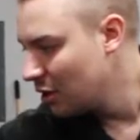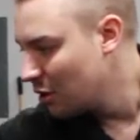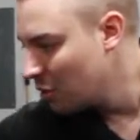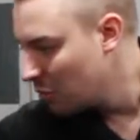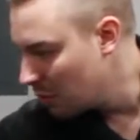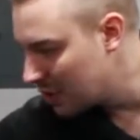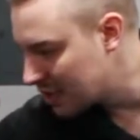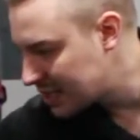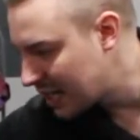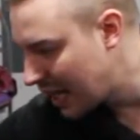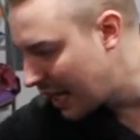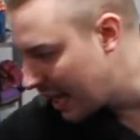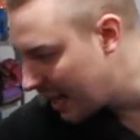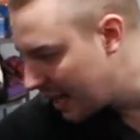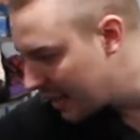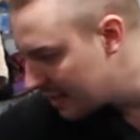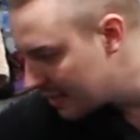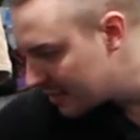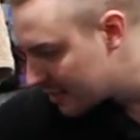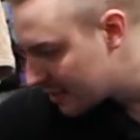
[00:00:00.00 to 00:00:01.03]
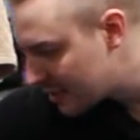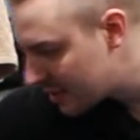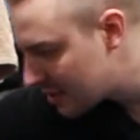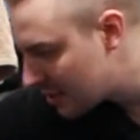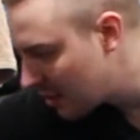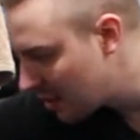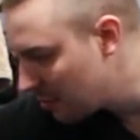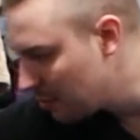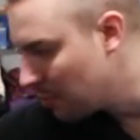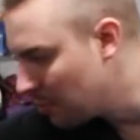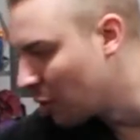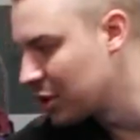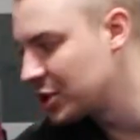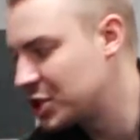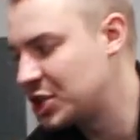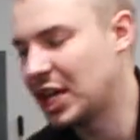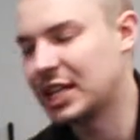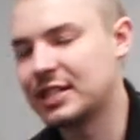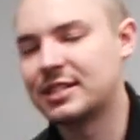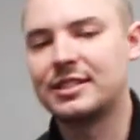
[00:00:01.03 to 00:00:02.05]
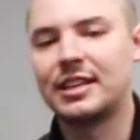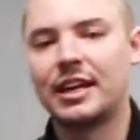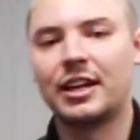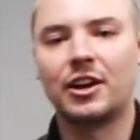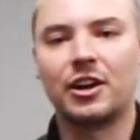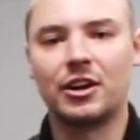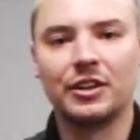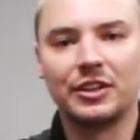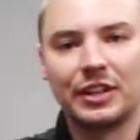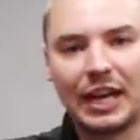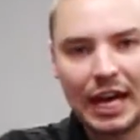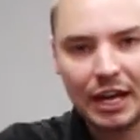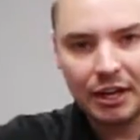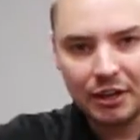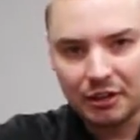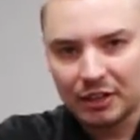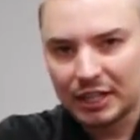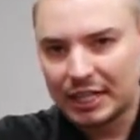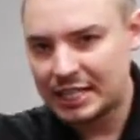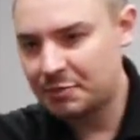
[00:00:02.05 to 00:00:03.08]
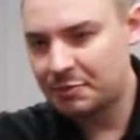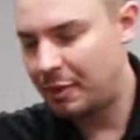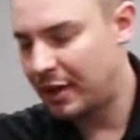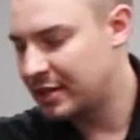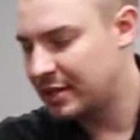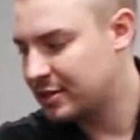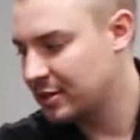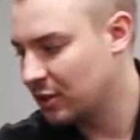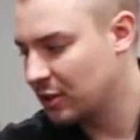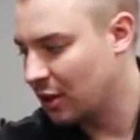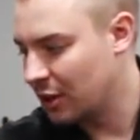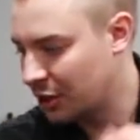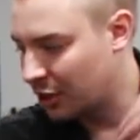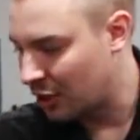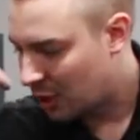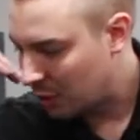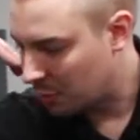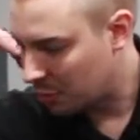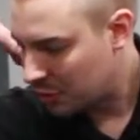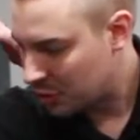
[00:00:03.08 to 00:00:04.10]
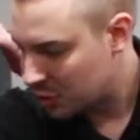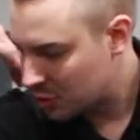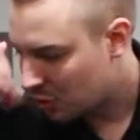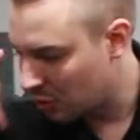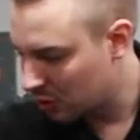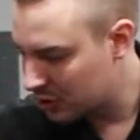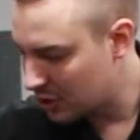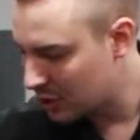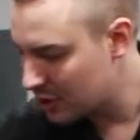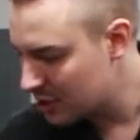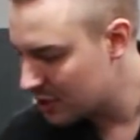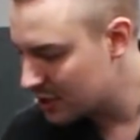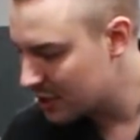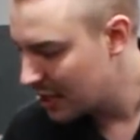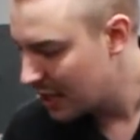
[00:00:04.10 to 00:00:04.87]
which has more jets that are laterally spaced along your upper shoulders,